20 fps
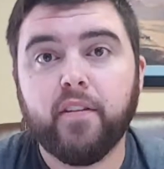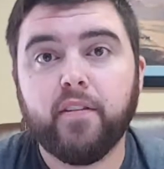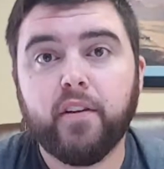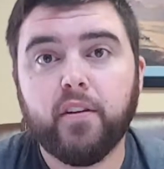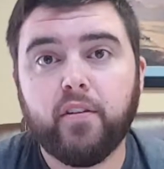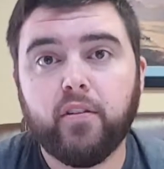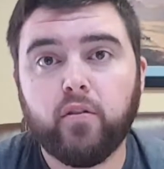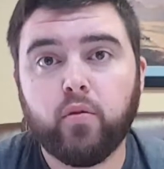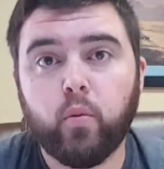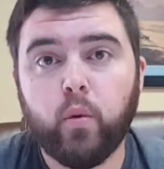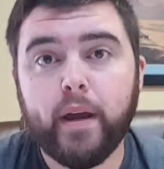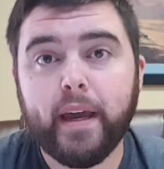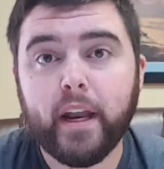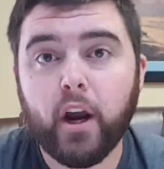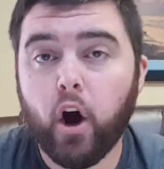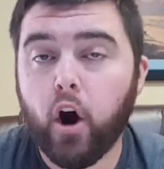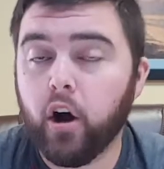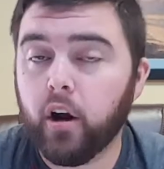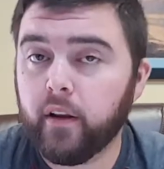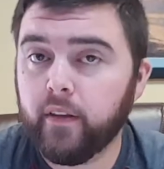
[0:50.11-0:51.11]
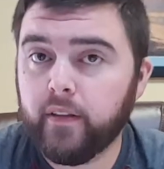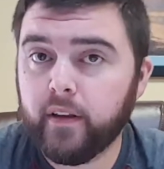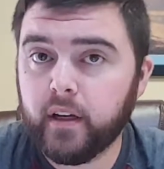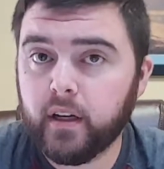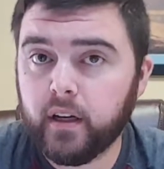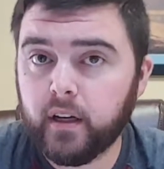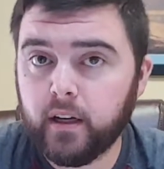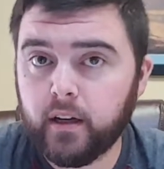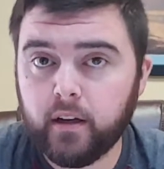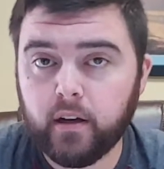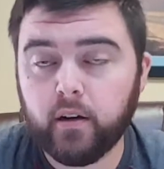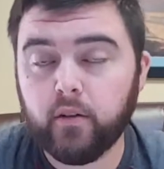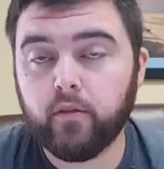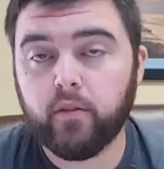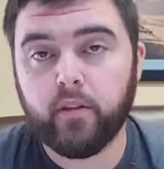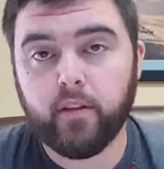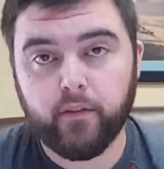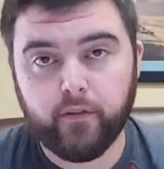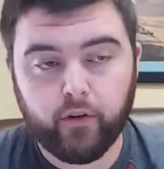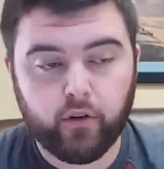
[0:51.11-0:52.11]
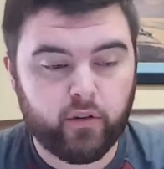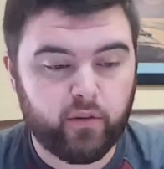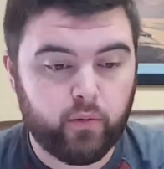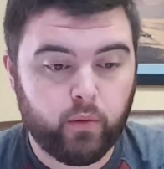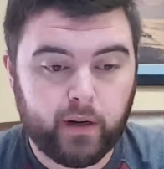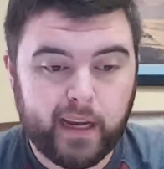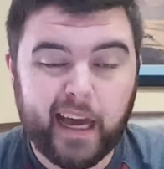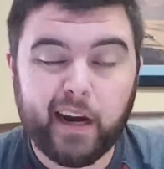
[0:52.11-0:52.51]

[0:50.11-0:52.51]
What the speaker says: this is when all of the first